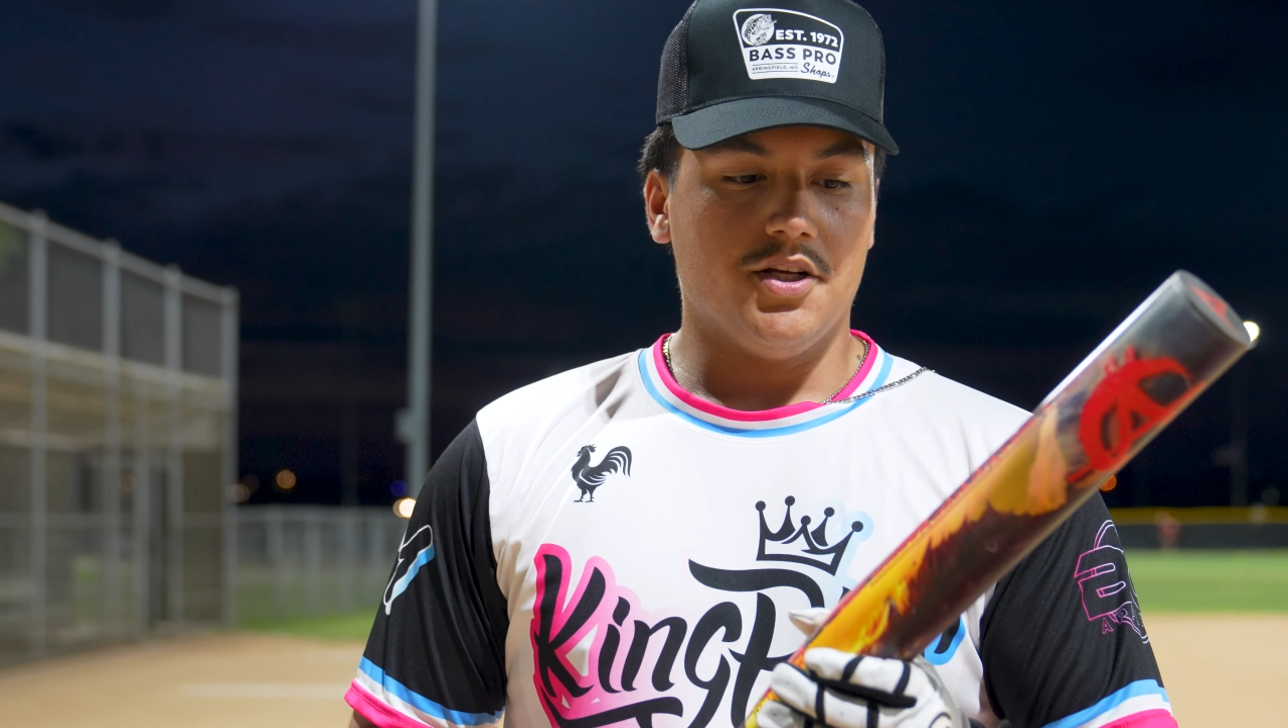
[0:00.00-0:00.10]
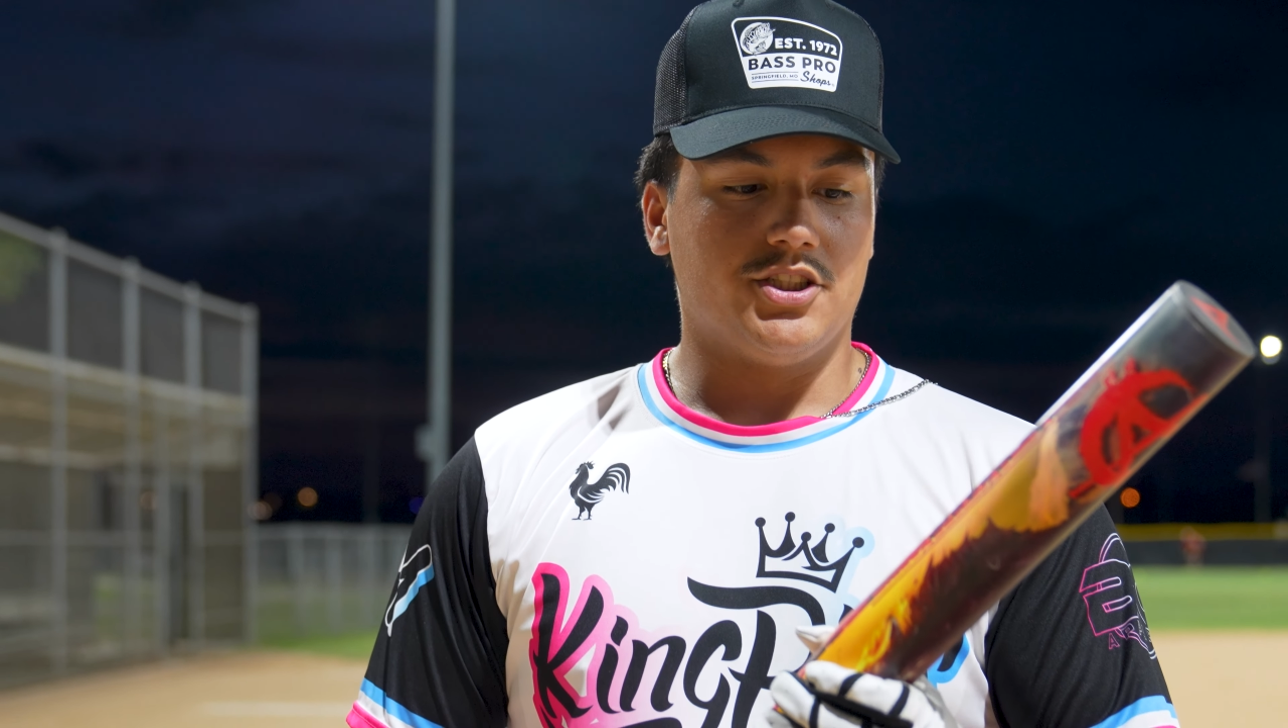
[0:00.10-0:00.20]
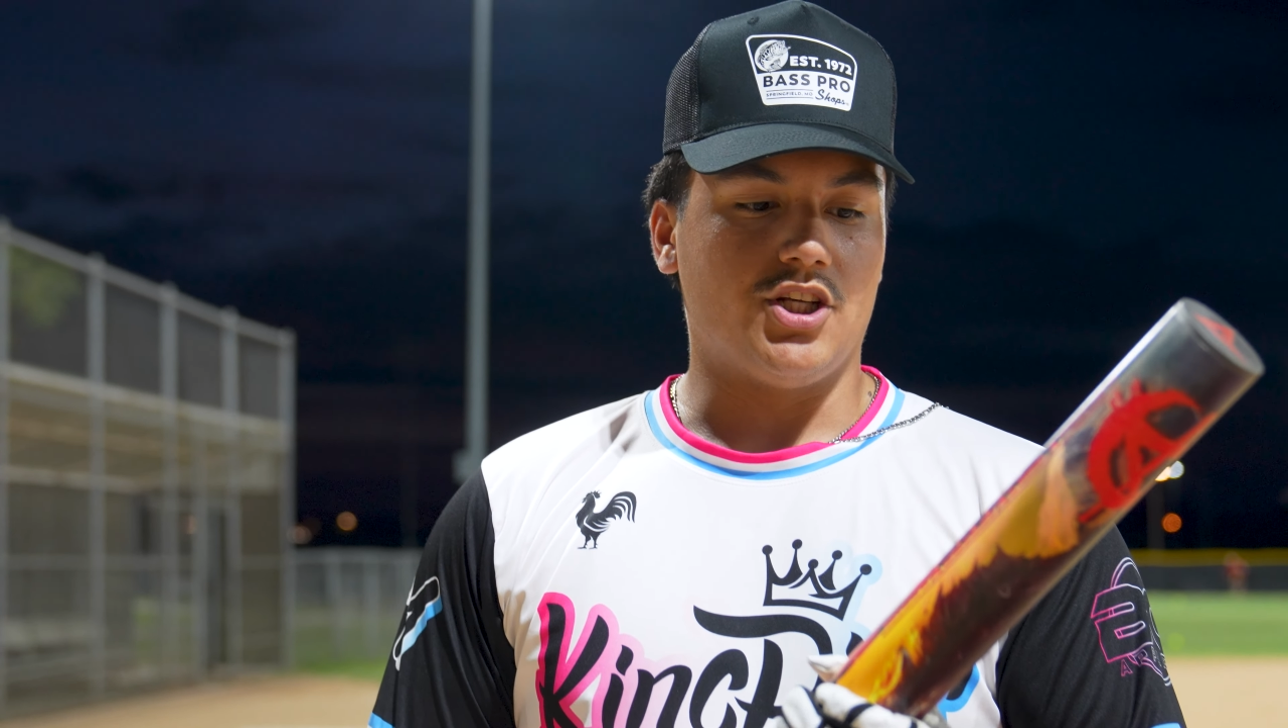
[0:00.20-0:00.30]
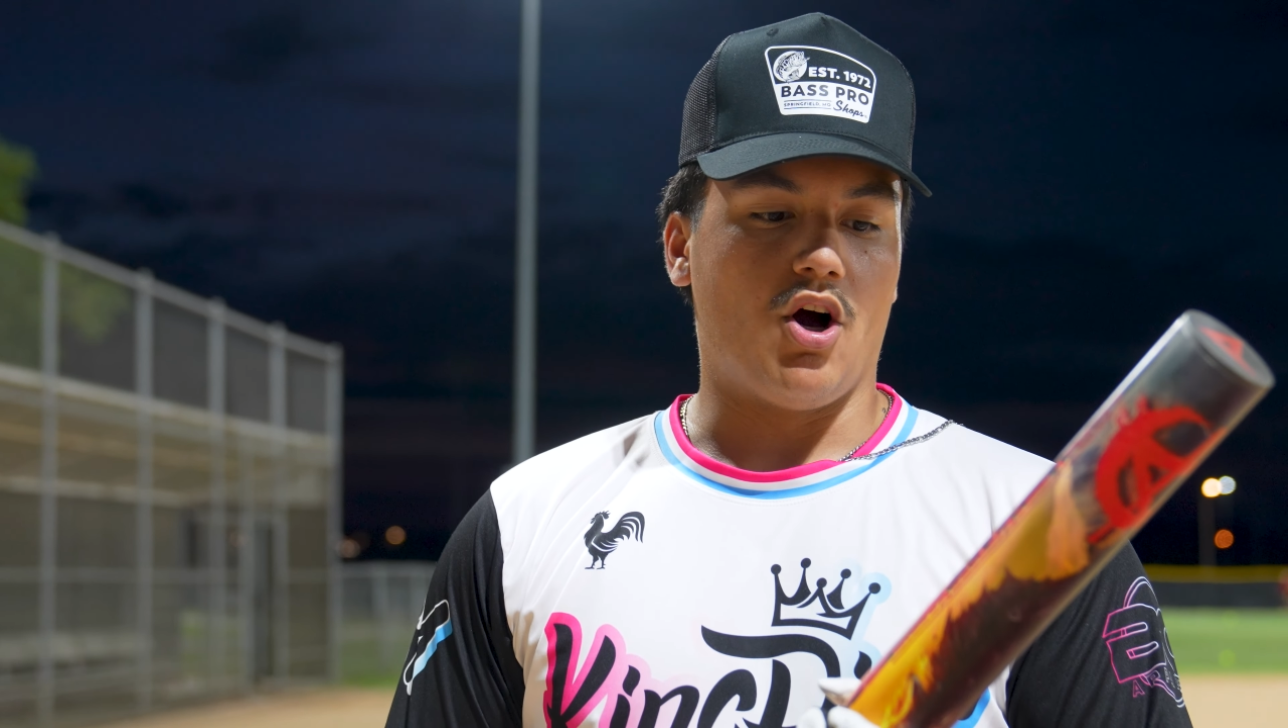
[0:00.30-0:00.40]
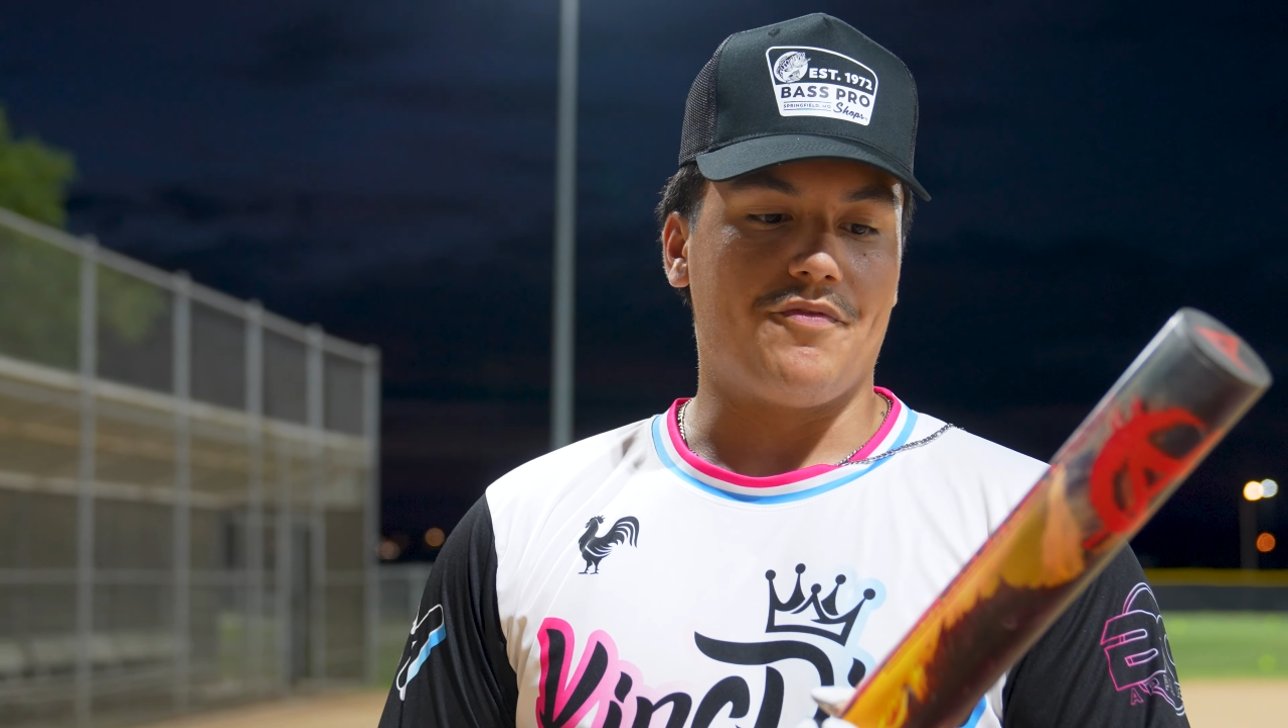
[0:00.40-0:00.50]

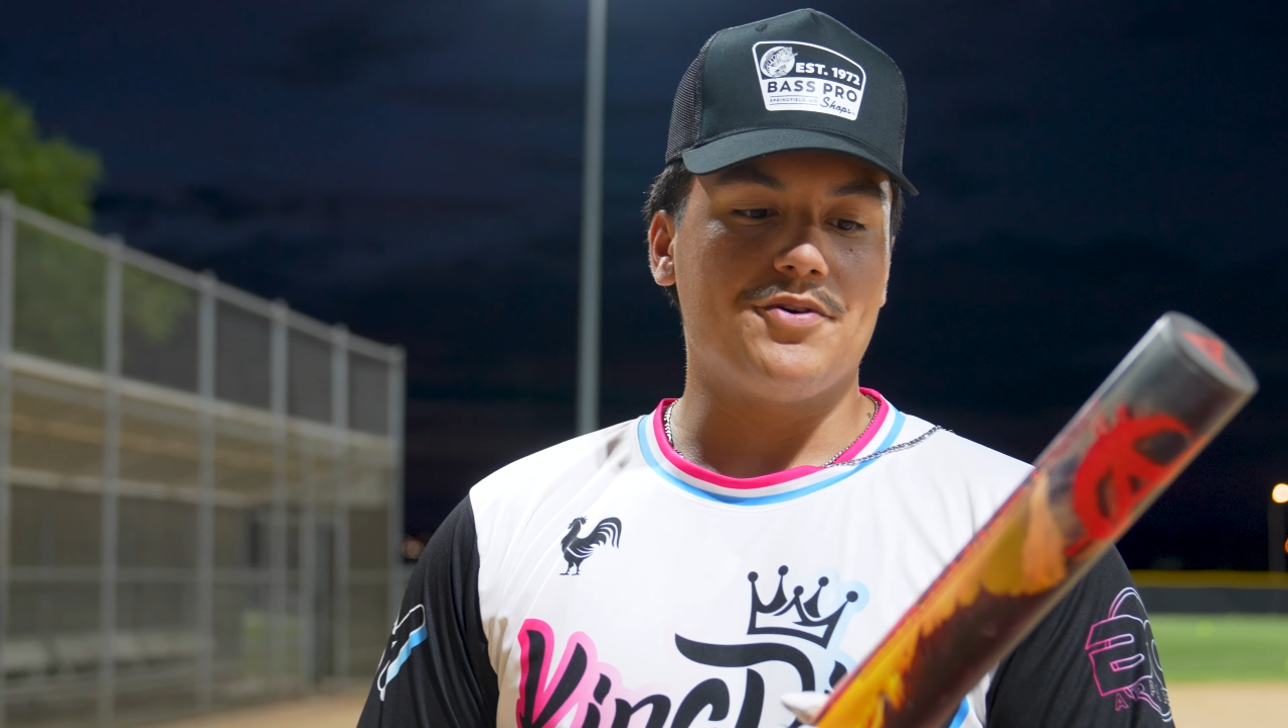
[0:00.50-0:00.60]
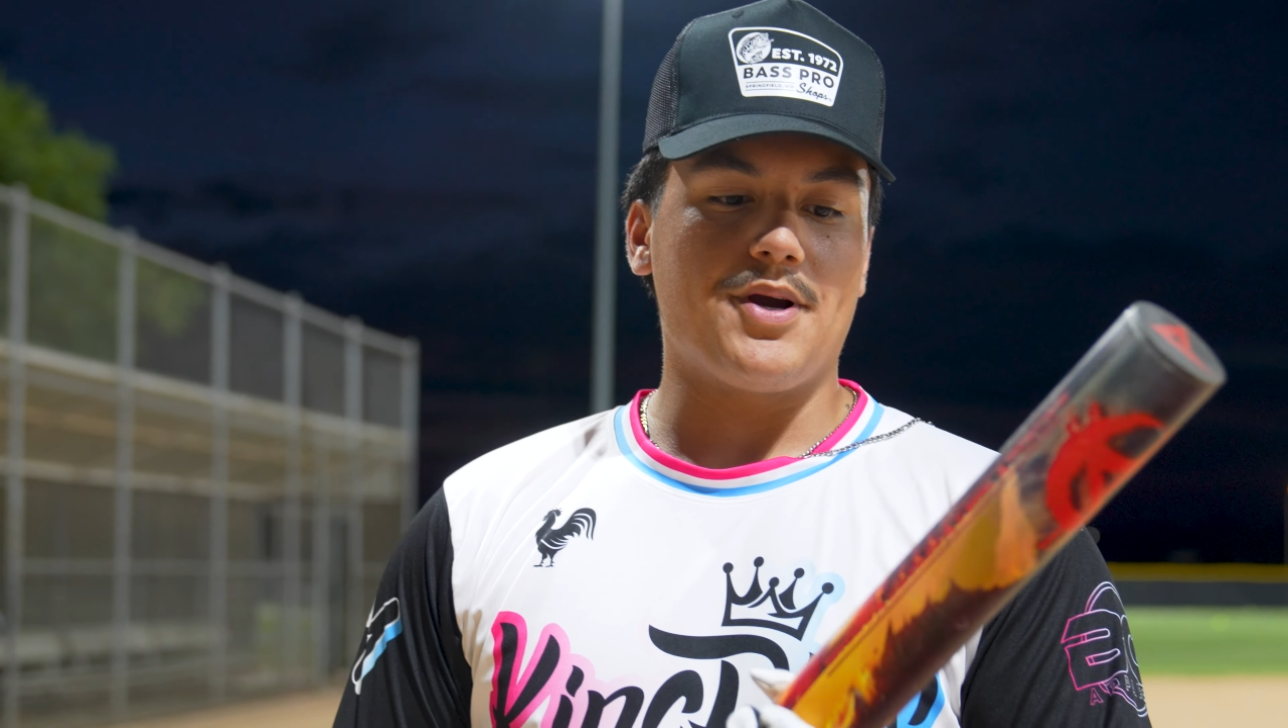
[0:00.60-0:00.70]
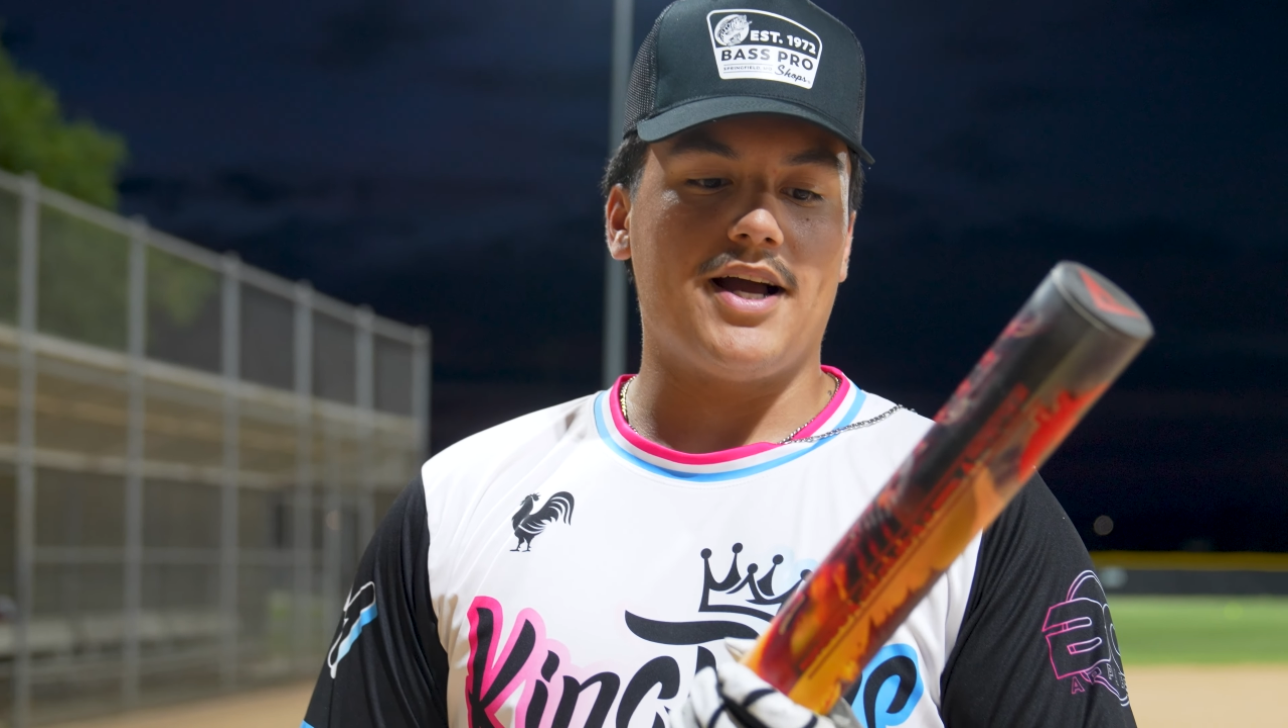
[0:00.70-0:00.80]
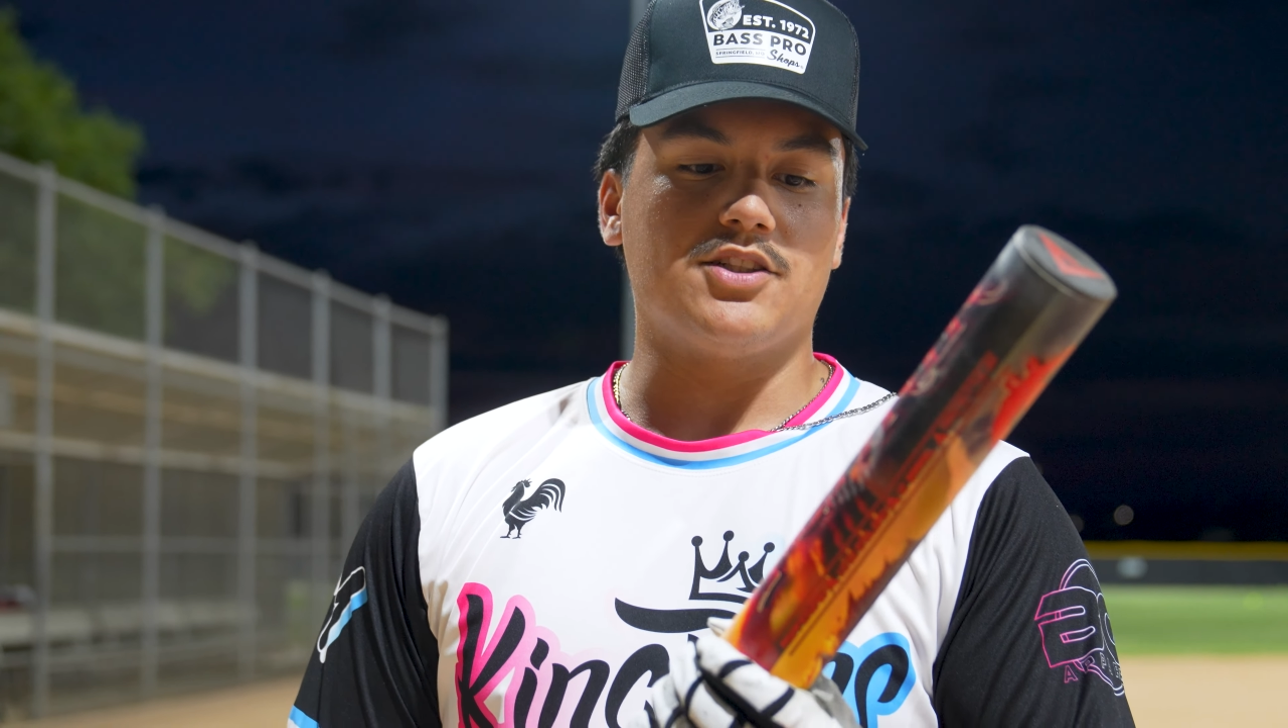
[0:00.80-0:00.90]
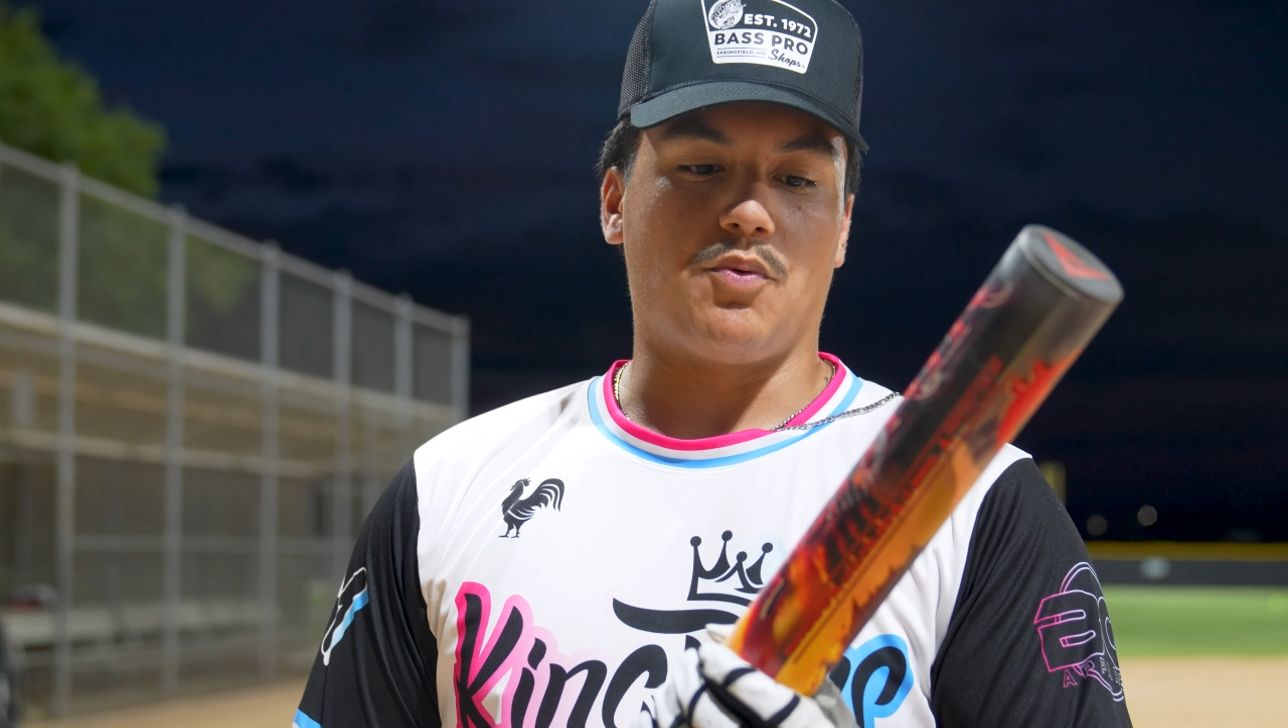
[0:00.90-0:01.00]
So if you
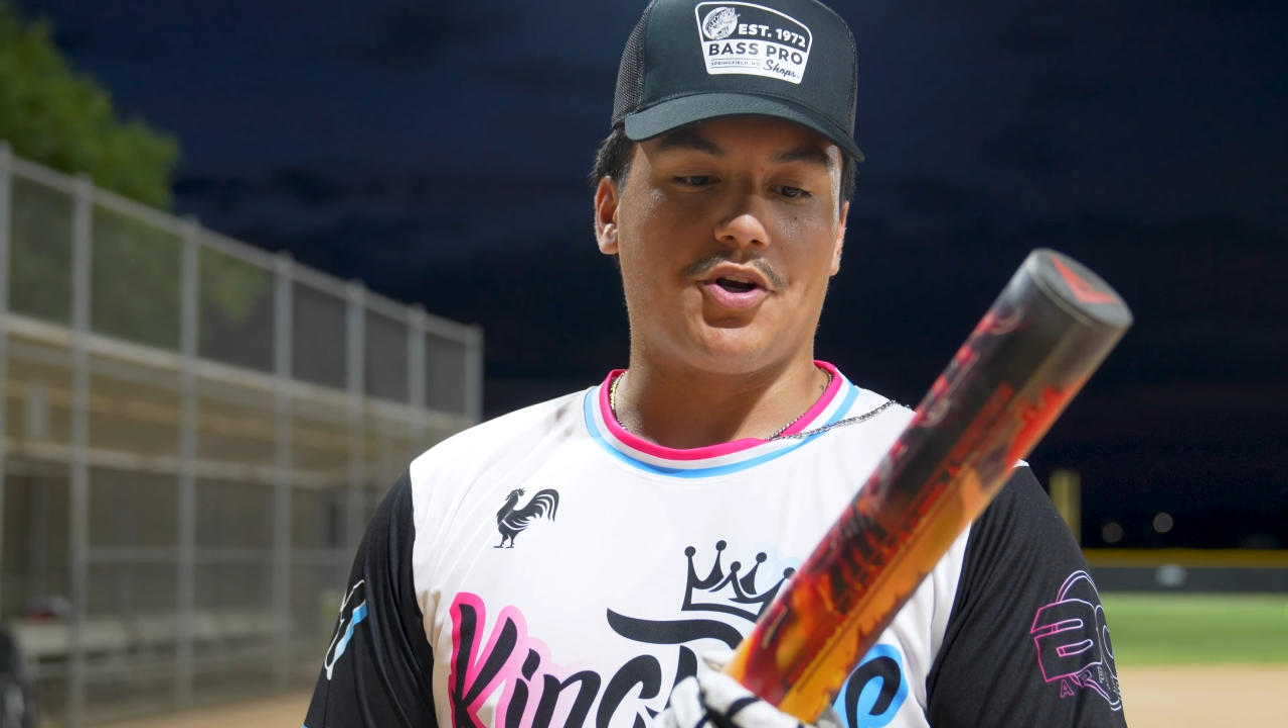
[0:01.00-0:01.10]
guys